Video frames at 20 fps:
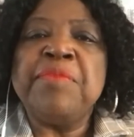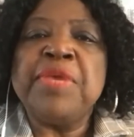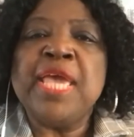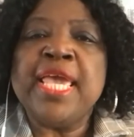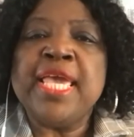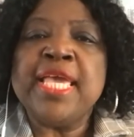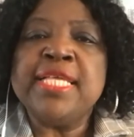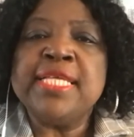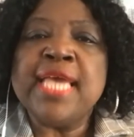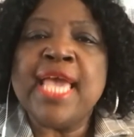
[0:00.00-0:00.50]

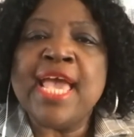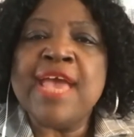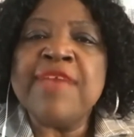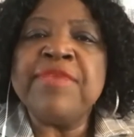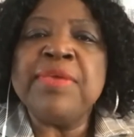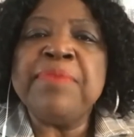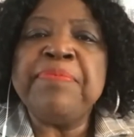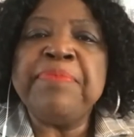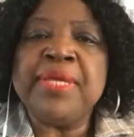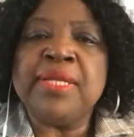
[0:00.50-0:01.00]

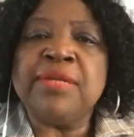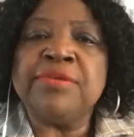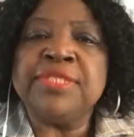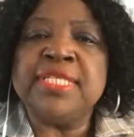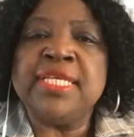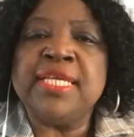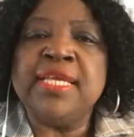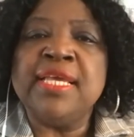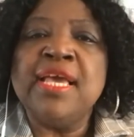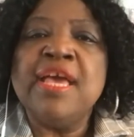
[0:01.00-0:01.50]
heavy
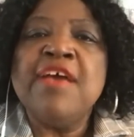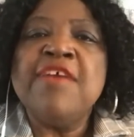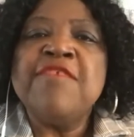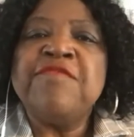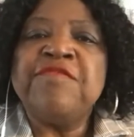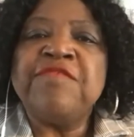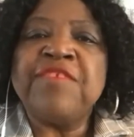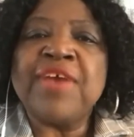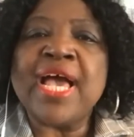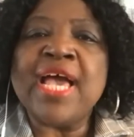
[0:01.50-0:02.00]
penalty,
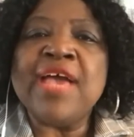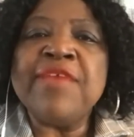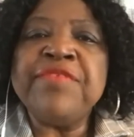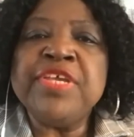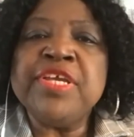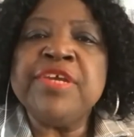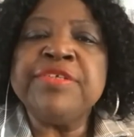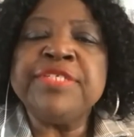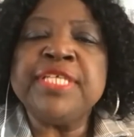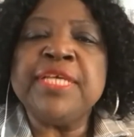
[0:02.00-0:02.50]
5
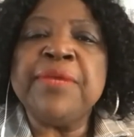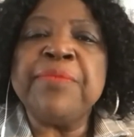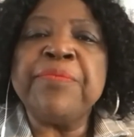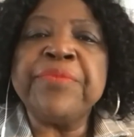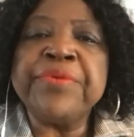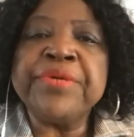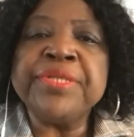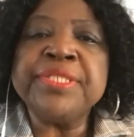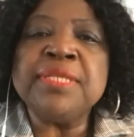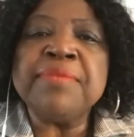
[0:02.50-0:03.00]
years
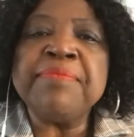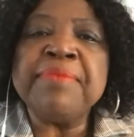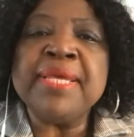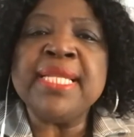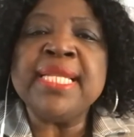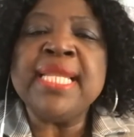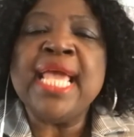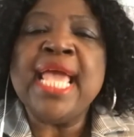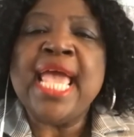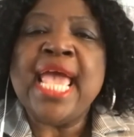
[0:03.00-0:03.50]
imprisonment